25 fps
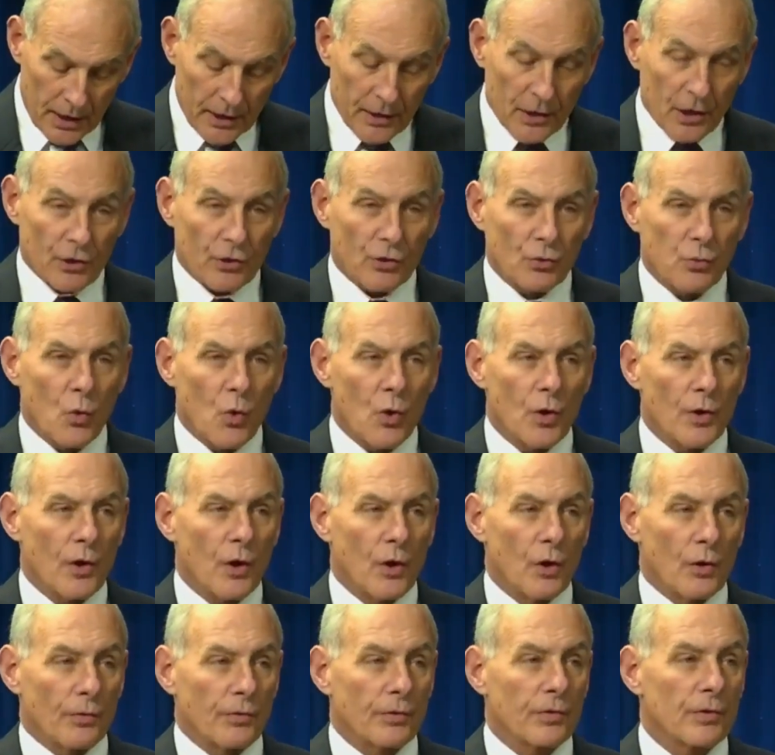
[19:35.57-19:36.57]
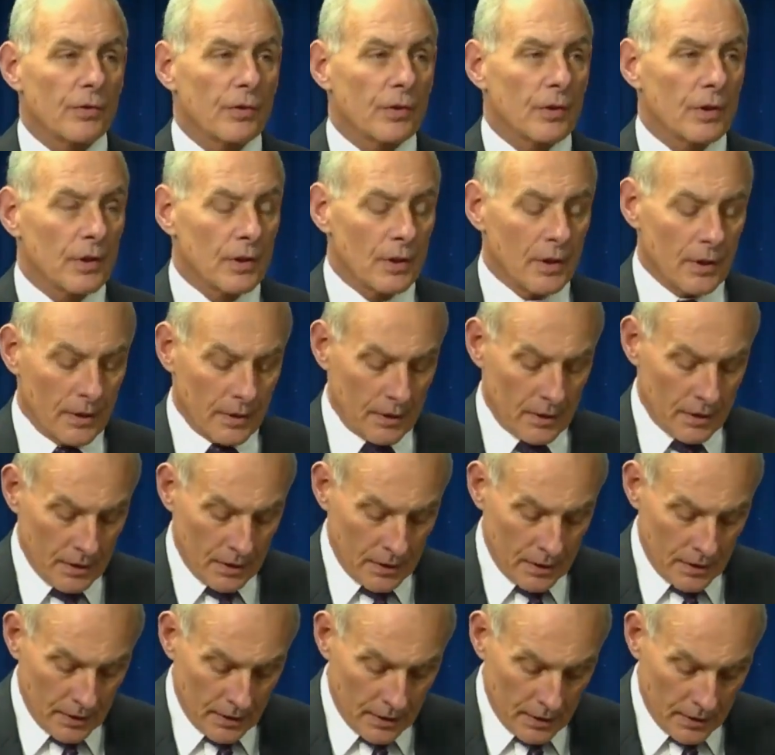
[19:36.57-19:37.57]
in their sworn oaths
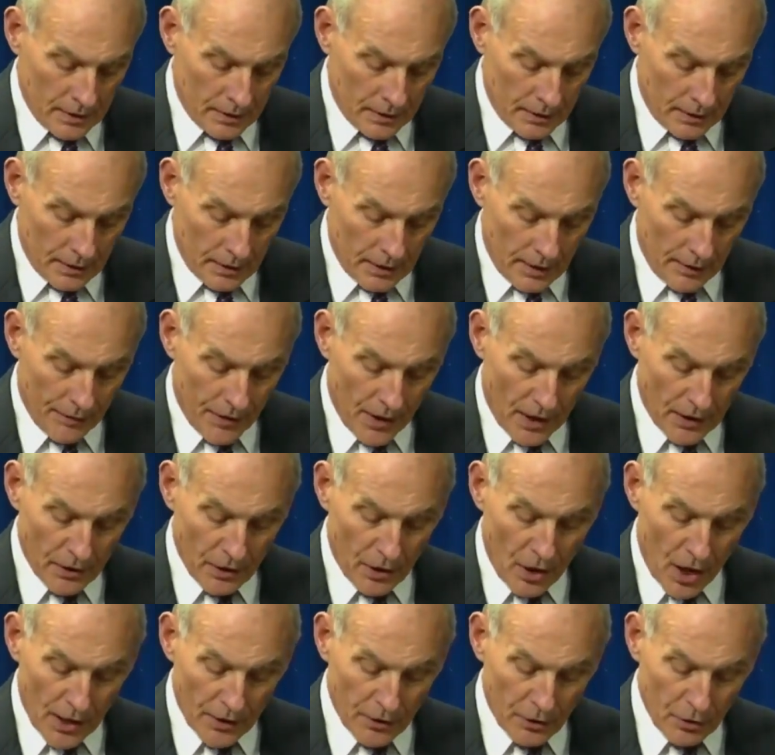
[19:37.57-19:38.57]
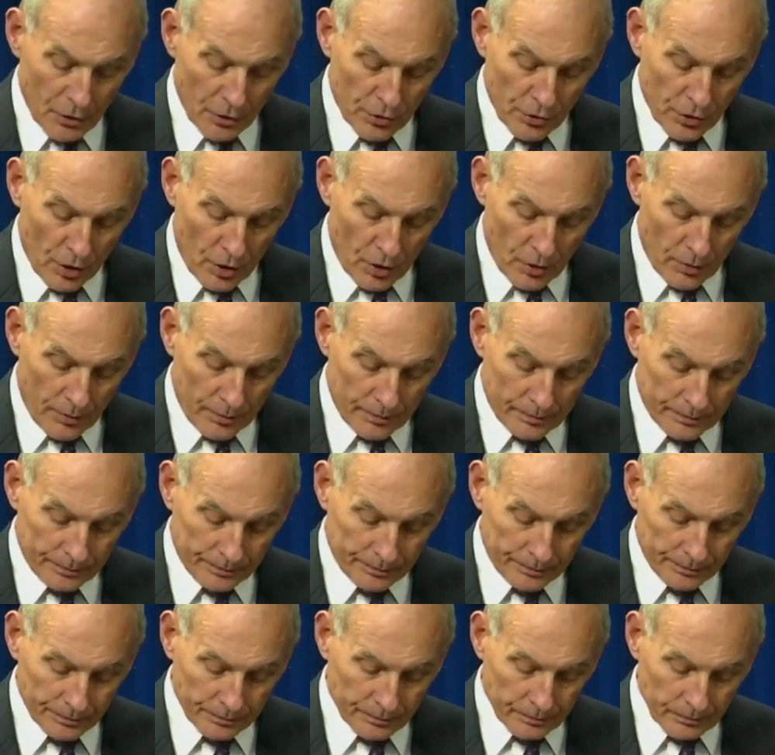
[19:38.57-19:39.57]
if they did not do so.
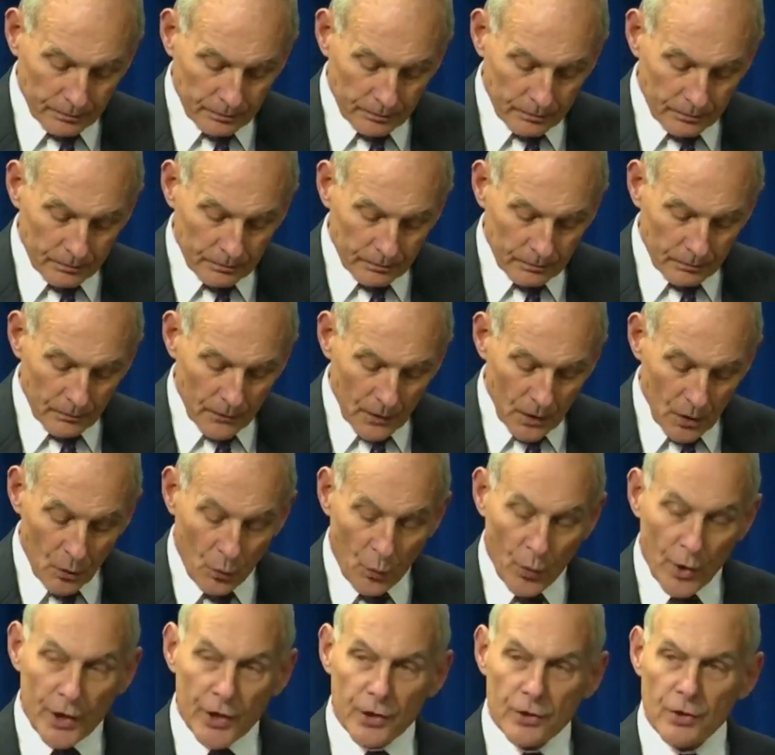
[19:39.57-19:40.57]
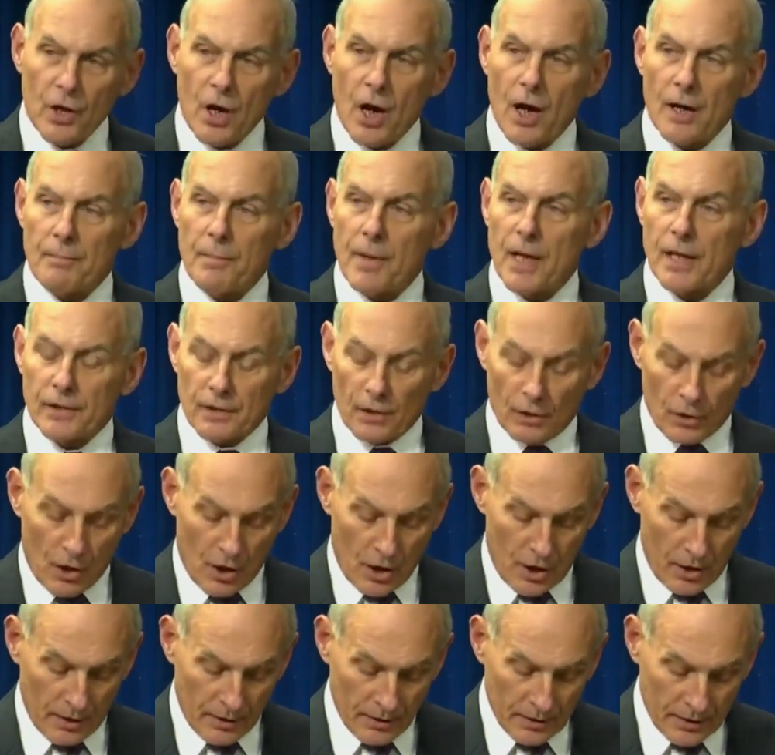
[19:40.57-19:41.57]
We do not make the
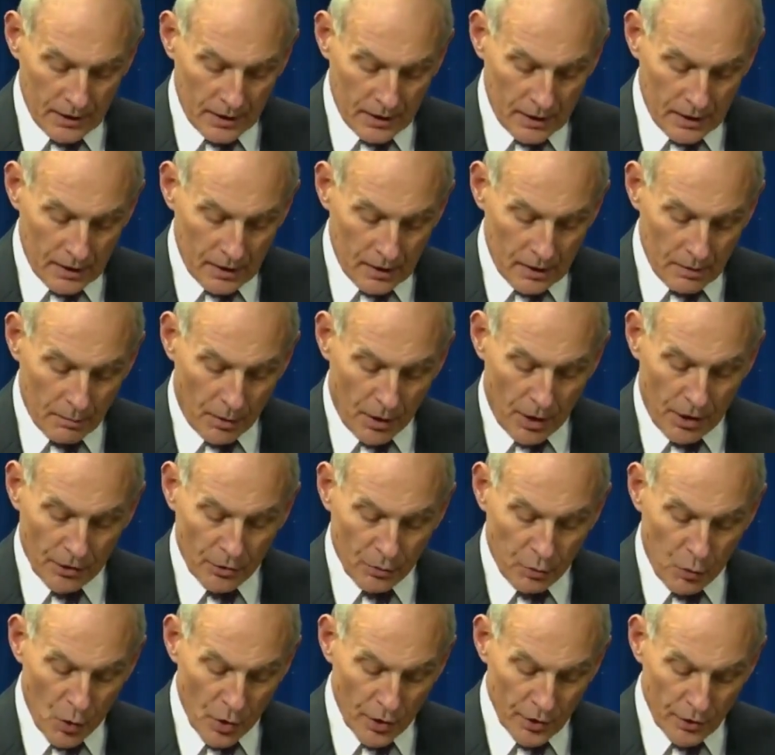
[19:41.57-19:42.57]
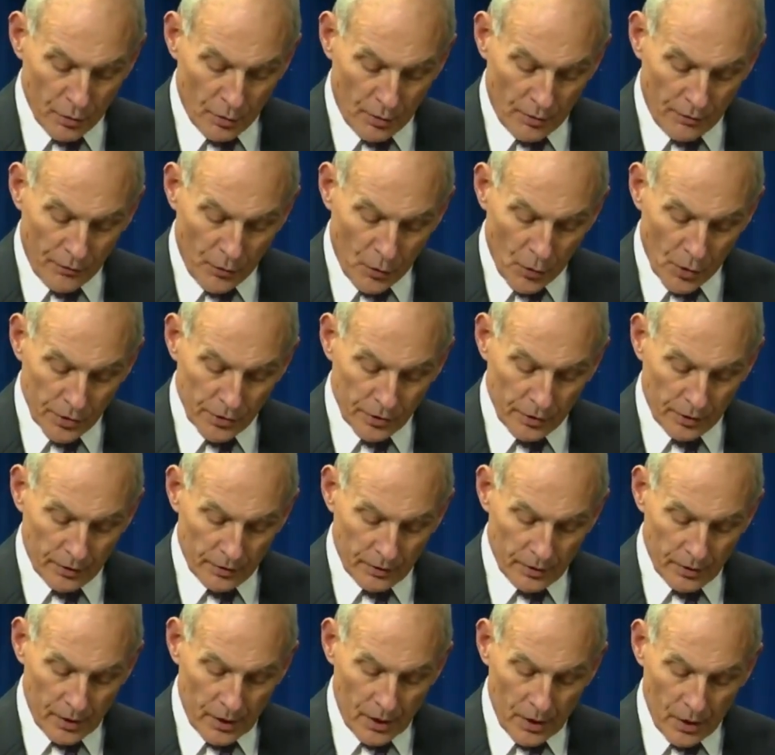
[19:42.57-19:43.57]
law, but are sworn to enforce
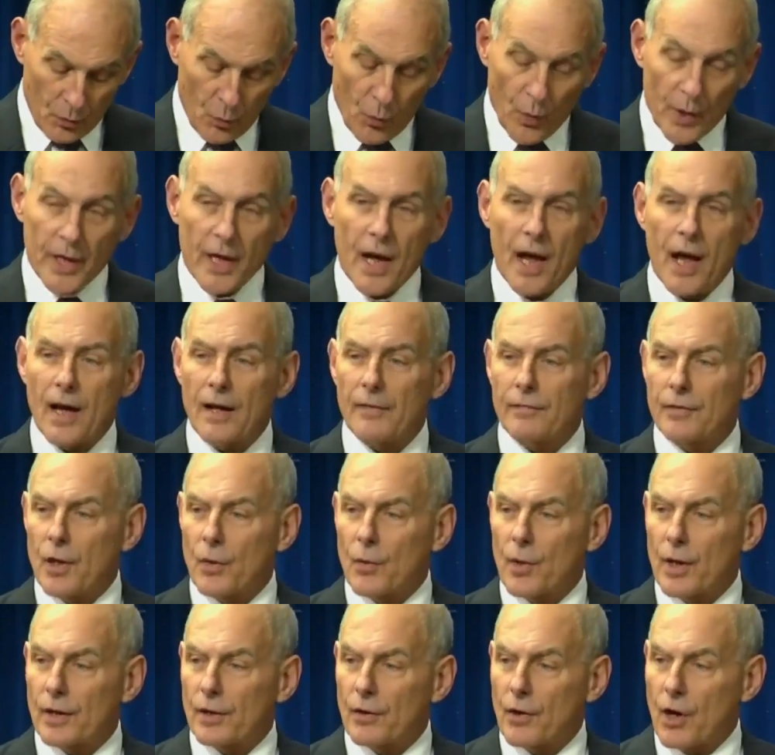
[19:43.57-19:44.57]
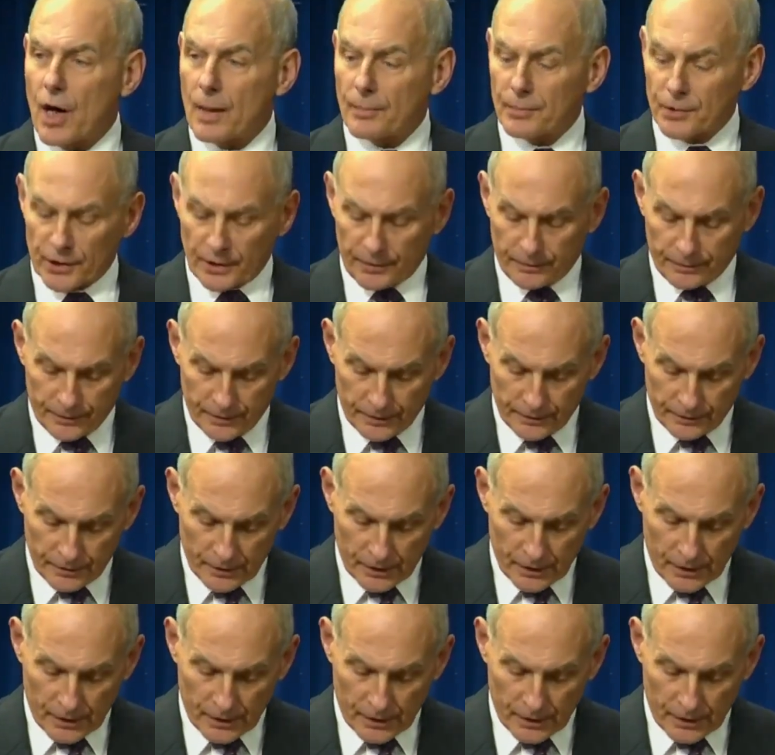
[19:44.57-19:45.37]
it. We have no other option.